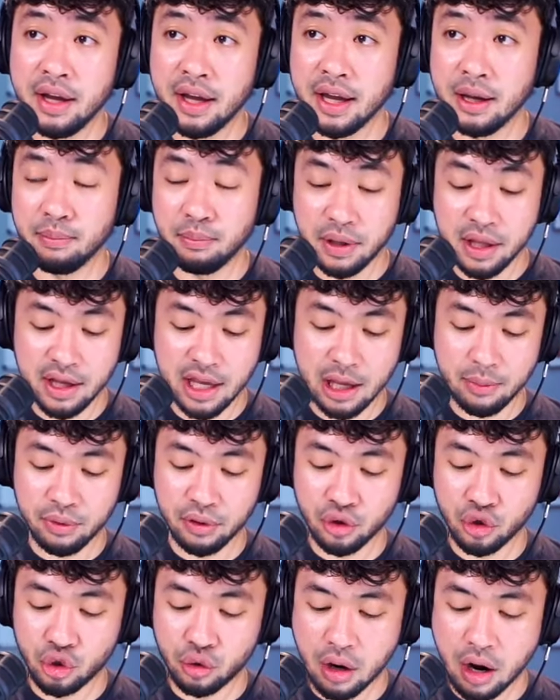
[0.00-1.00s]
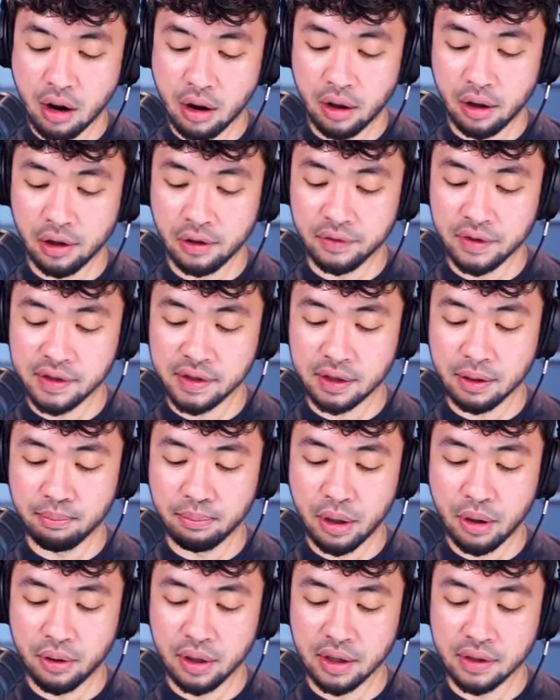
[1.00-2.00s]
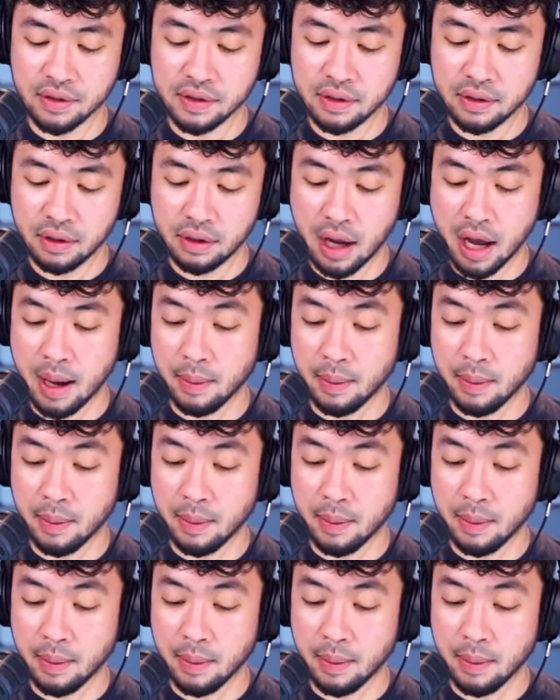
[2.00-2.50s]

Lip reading: in being able to draw all of these components